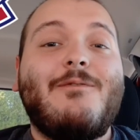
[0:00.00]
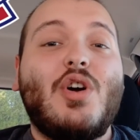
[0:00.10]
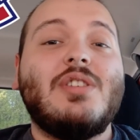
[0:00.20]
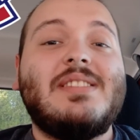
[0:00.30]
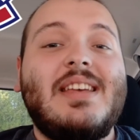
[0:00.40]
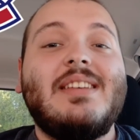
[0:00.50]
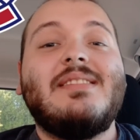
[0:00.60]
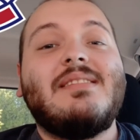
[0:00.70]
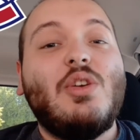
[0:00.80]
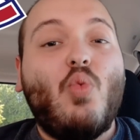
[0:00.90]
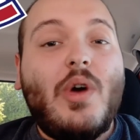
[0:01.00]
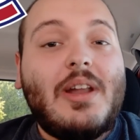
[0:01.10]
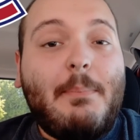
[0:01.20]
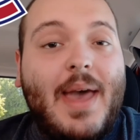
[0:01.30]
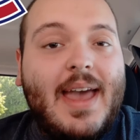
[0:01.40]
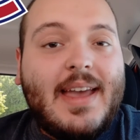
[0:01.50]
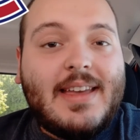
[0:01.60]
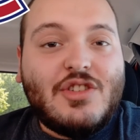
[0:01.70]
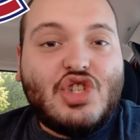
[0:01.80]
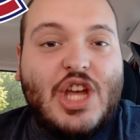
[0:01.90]
versus the
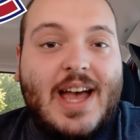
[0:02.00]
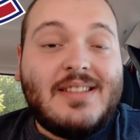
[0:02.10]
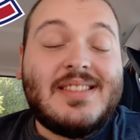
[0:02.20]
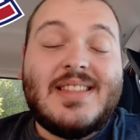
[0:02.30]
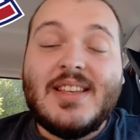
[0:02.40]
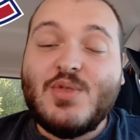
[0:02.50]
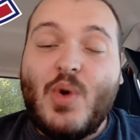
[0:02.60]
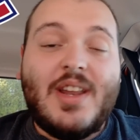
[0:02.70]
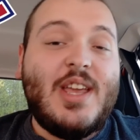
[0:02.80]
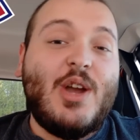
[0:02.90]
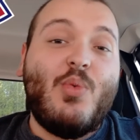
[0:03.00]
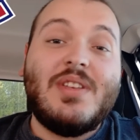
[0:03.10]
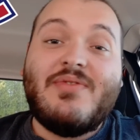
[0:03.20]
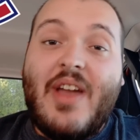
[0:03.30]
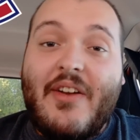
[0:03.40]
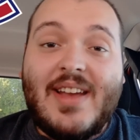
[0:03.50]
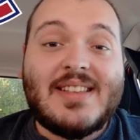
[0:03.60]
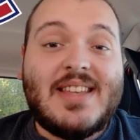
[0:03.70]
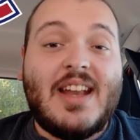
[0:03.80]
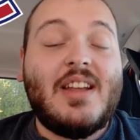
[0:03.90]
Winnipeg Jets. This one here was very
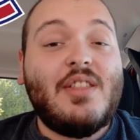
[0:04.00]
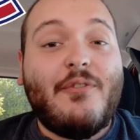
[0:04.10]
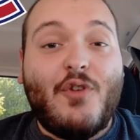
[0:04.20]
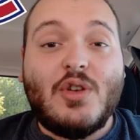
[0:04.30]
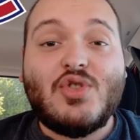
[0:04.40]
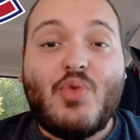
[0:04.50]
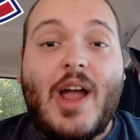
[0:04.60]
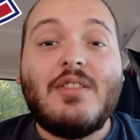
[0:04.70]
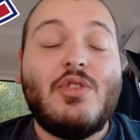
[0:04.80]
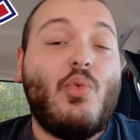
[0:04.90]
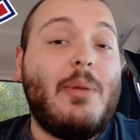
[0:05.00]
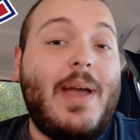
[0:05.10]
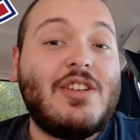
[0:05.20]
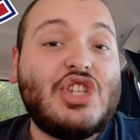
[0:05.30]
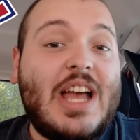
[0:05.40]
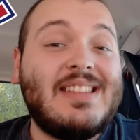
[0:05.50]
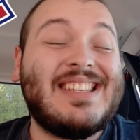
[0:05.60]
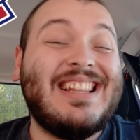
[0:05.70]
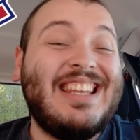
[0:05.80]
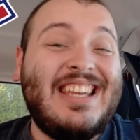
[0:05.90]
exciting. In the first round, the Winnipeg Jets
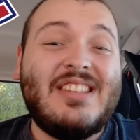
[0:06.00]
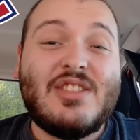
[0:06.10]
clean